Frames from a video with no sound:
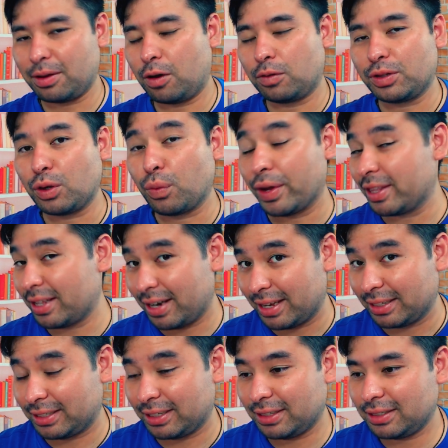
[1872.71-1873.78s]
on the way that
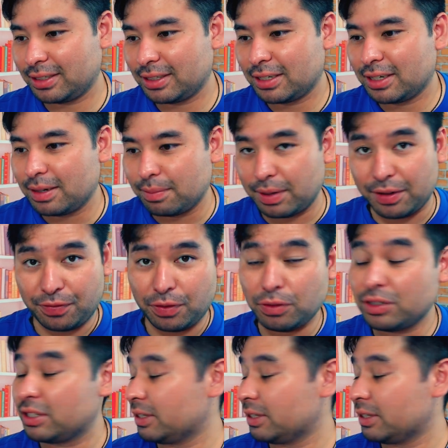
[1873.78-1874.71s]
I did, but if you